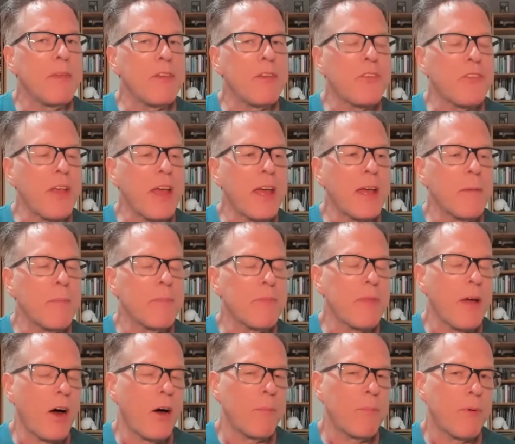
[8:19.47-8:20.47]
same
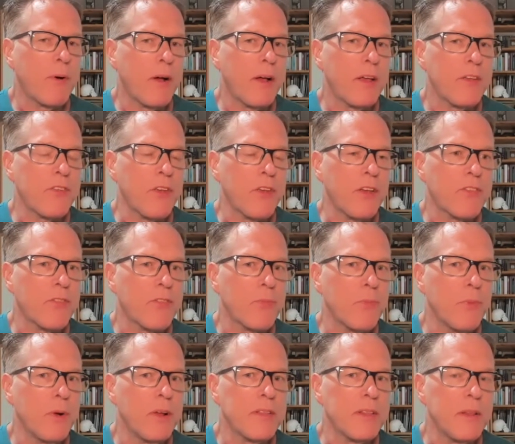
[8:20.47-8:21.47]
thought process
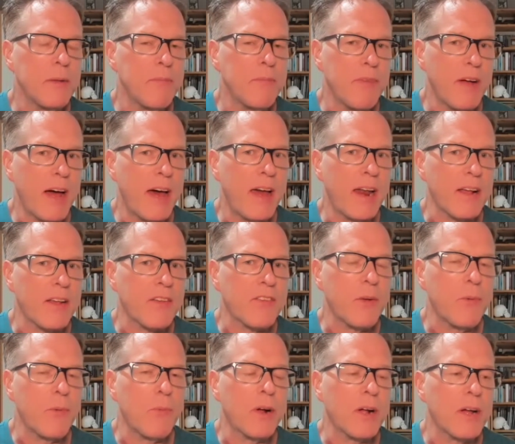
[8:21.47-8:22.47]
with lymphatics,
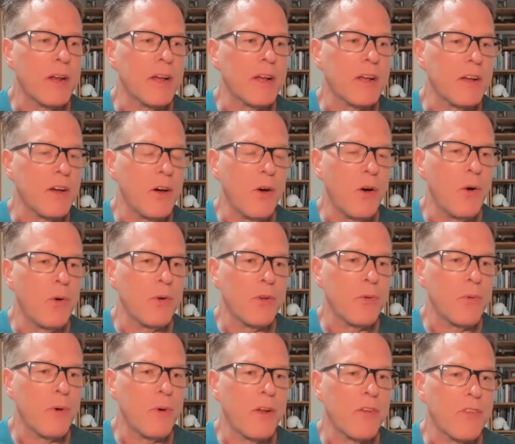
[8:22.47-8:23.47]
and we're going to go
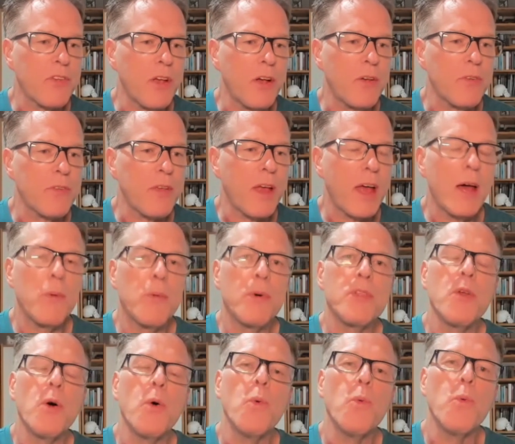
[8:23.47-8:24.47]
to ourselves, how
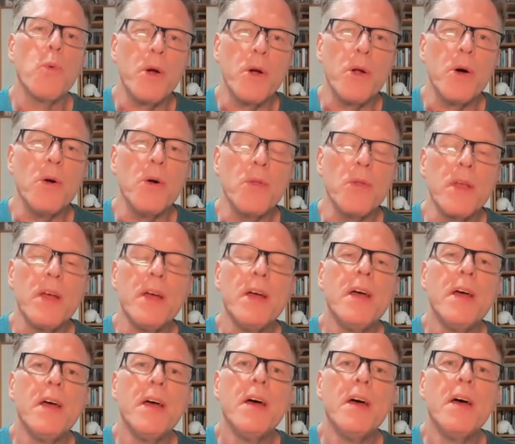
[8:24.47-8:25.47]
in the world
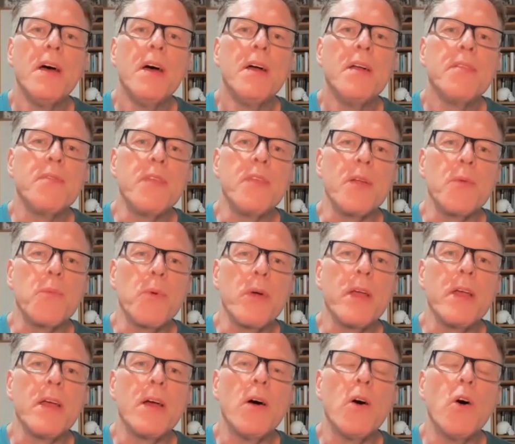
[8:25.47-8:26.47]
did
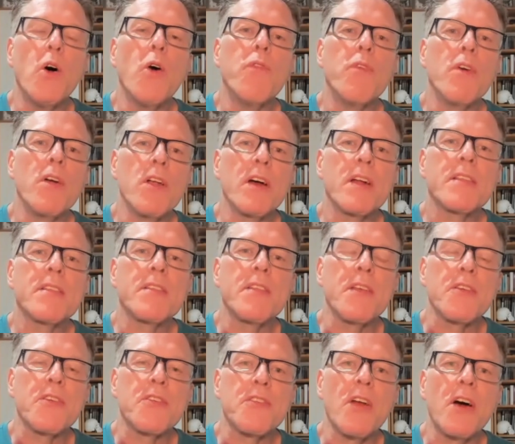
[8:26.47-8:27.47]
we overlook
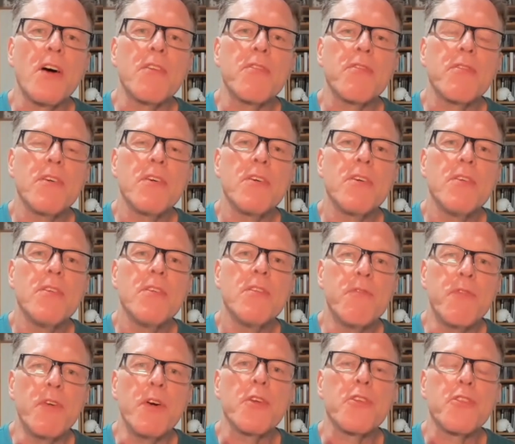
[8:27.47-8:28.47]
this stuff
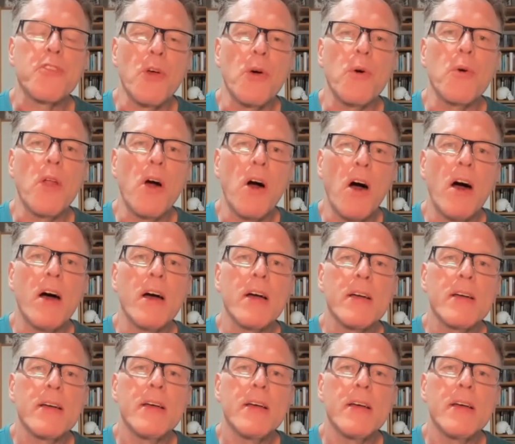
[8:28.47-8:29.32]
for so long?